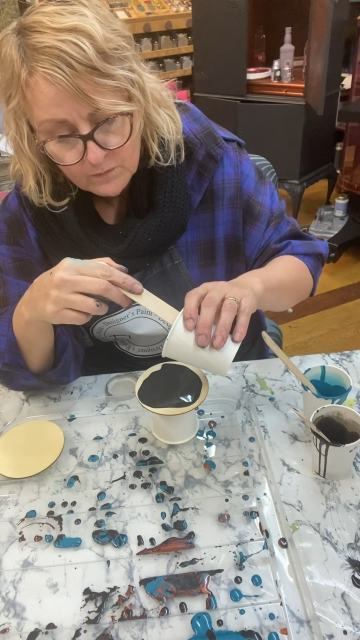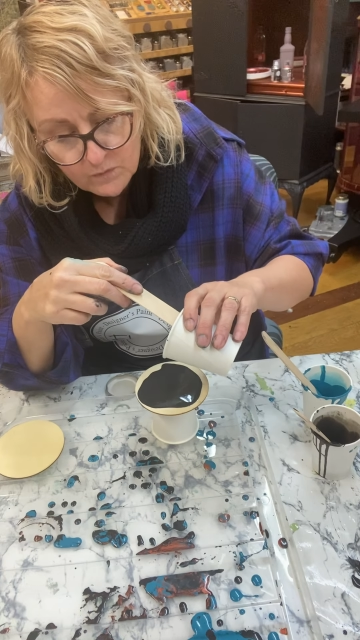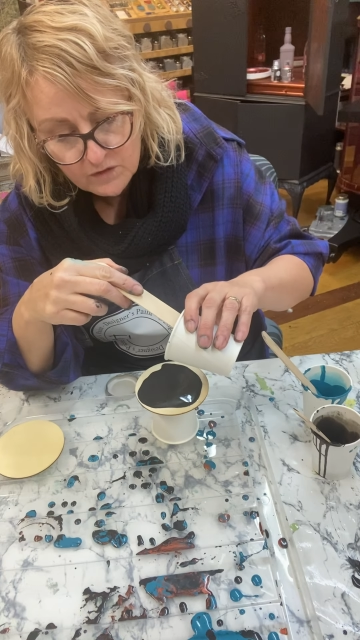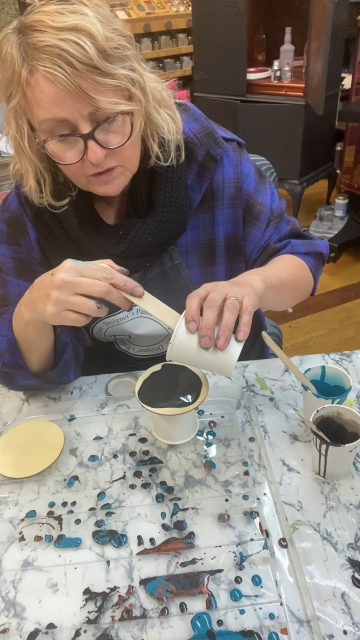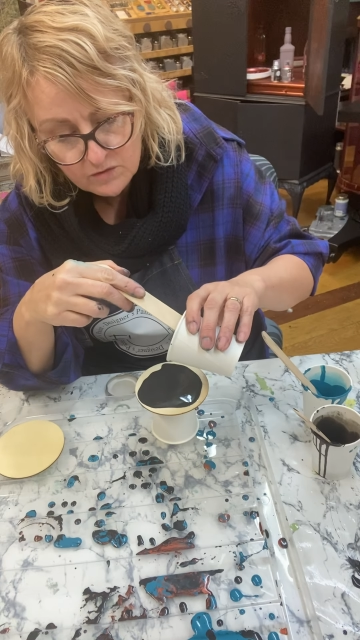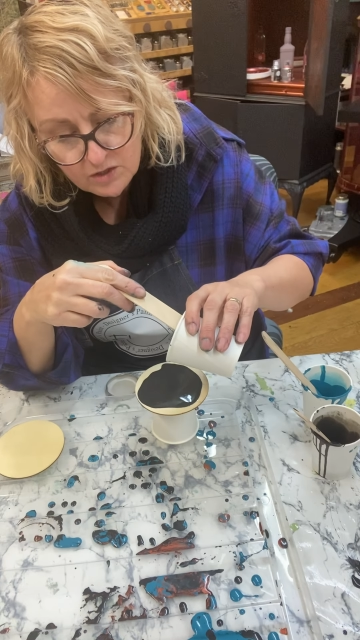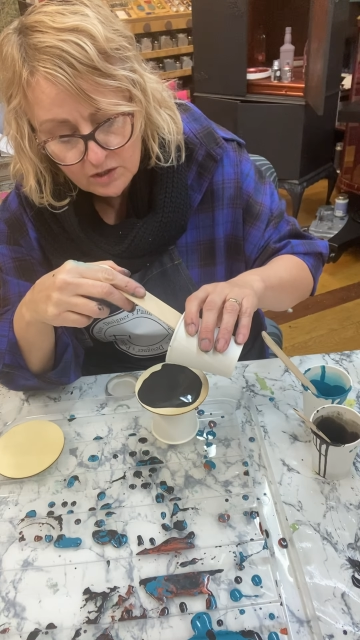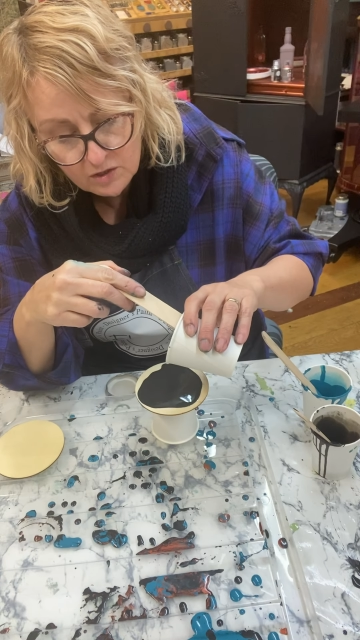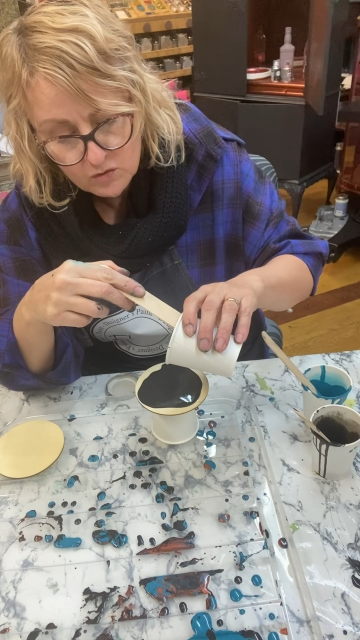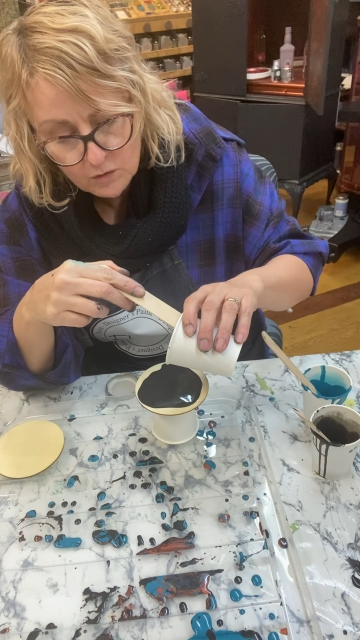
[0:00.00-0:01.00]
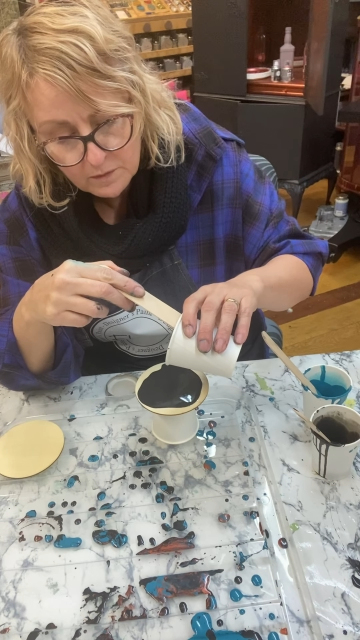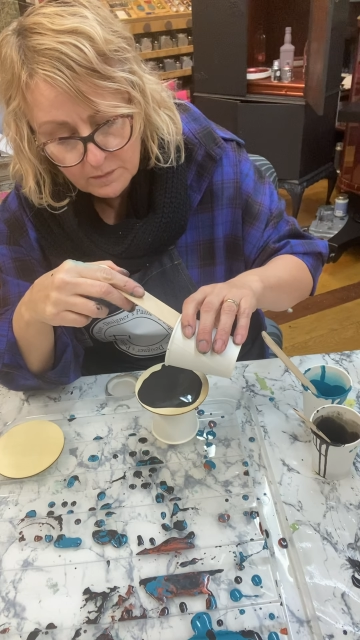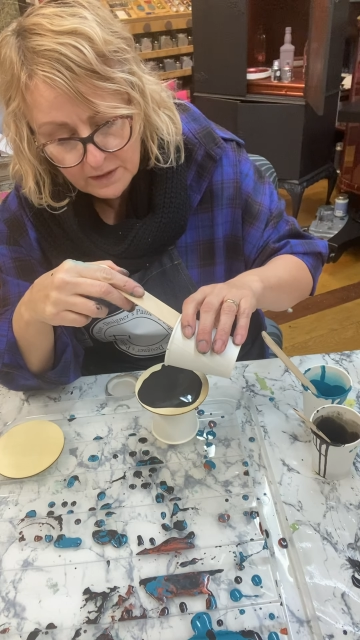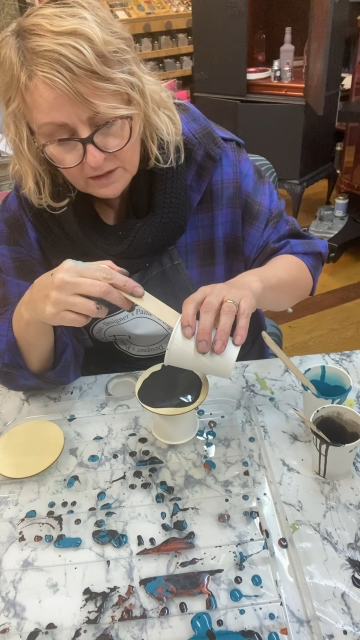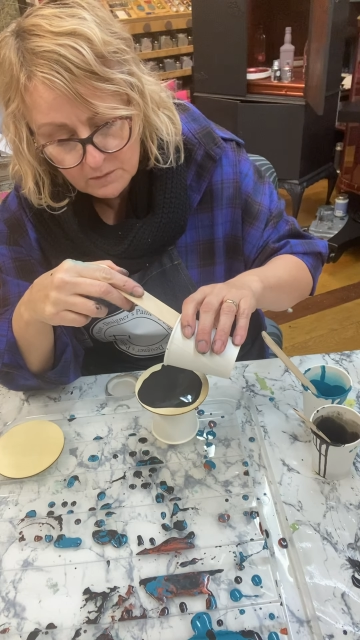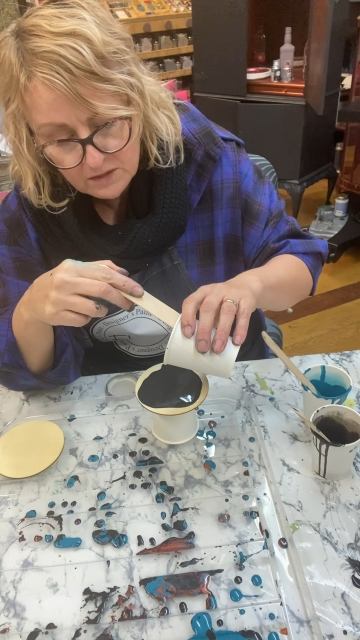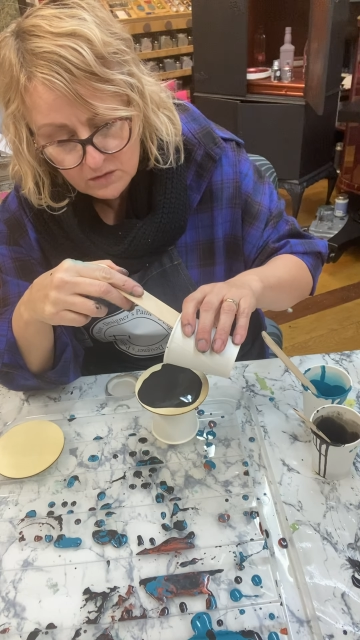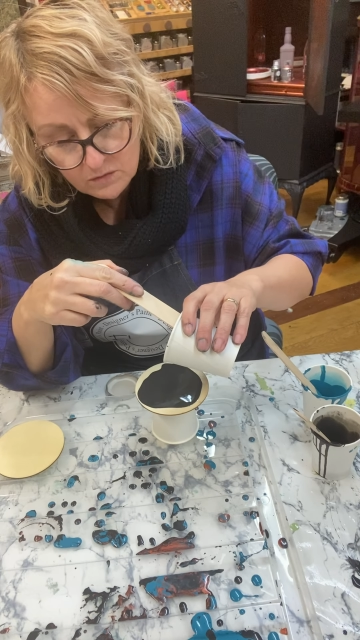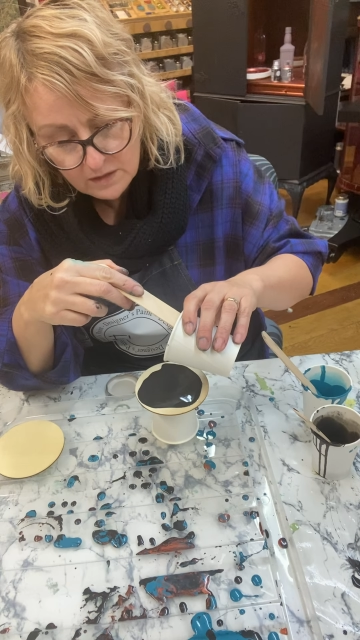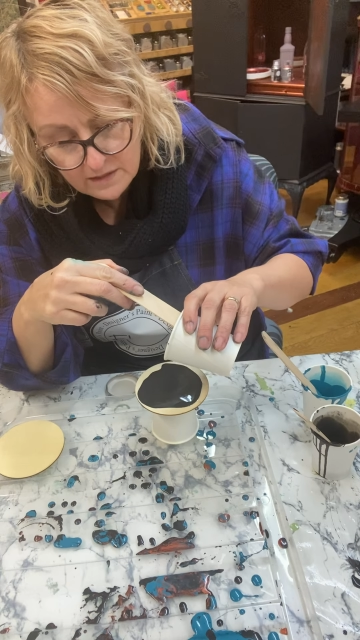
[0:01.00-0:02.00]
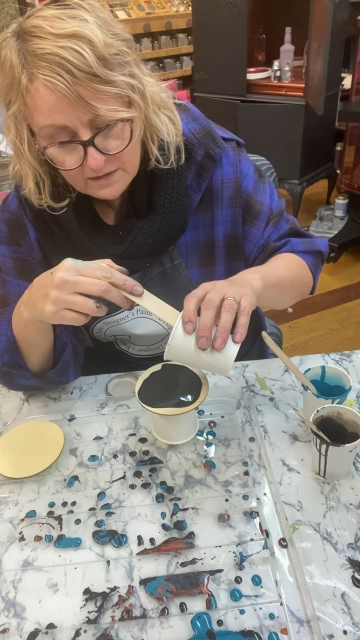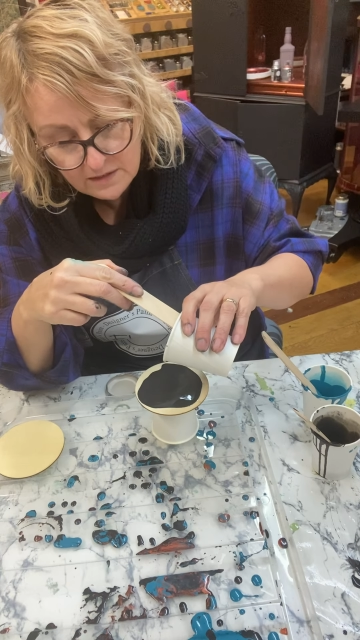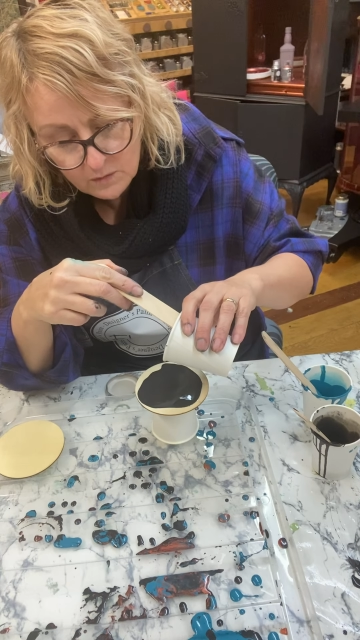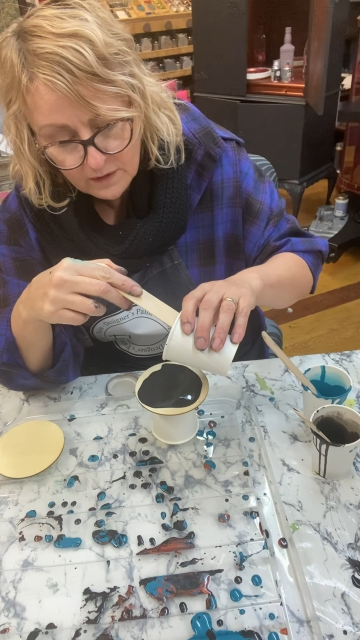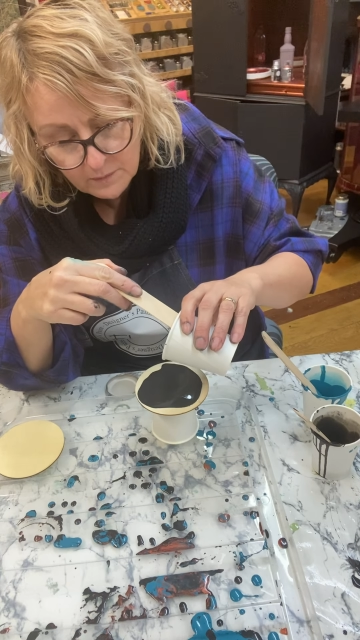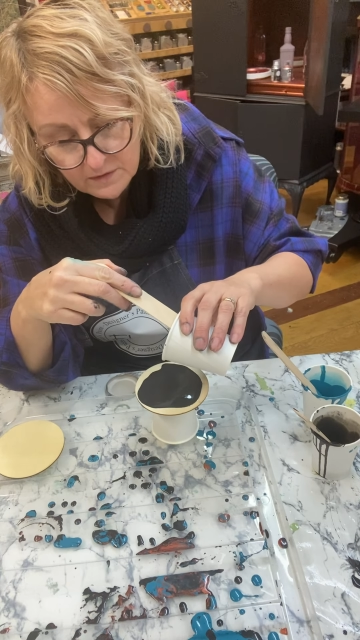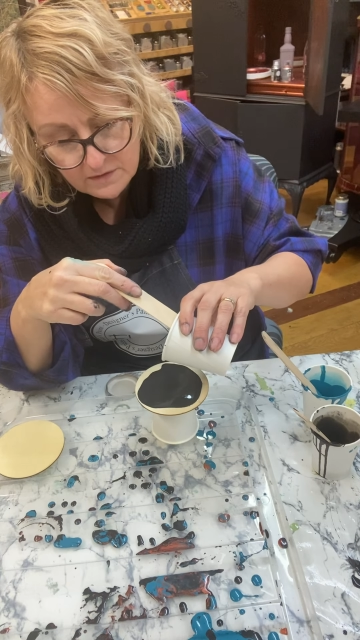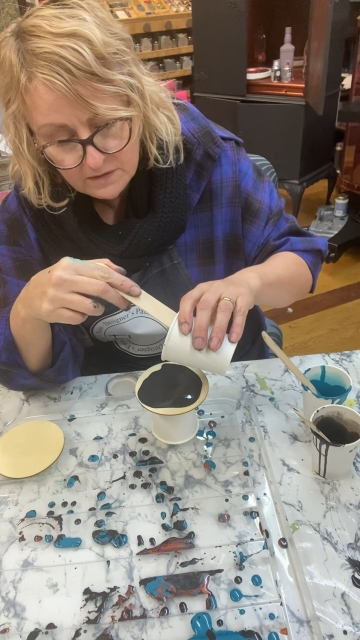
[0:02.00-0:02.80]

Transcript: So I'm just going to drop a bit in the middle. Let's see what happens.